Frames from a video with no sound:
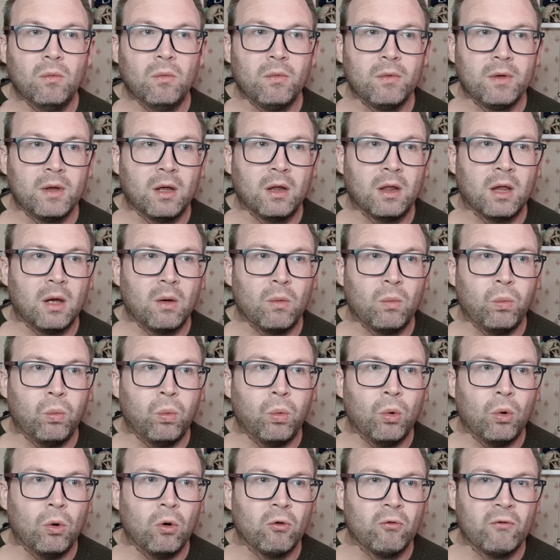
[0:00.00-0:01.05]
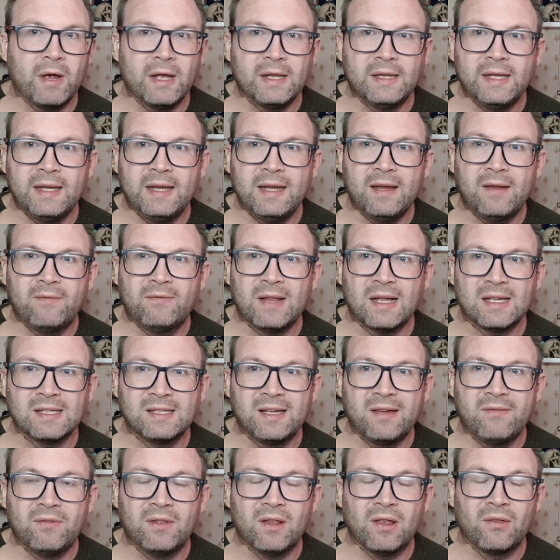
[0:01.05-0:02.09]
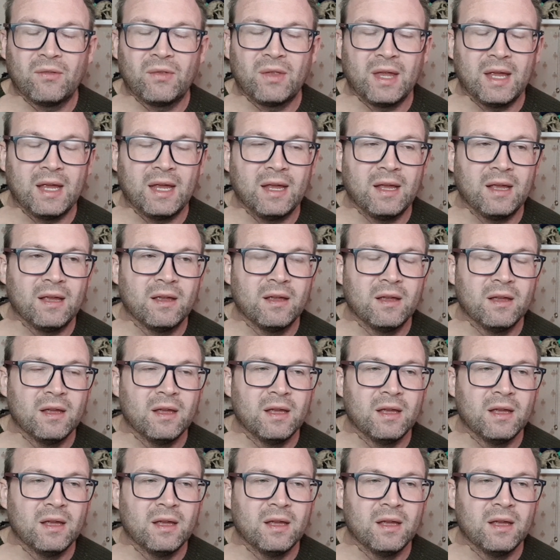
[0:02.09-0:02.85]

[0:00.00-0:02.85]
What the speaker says: like war ready, if that's even a thing.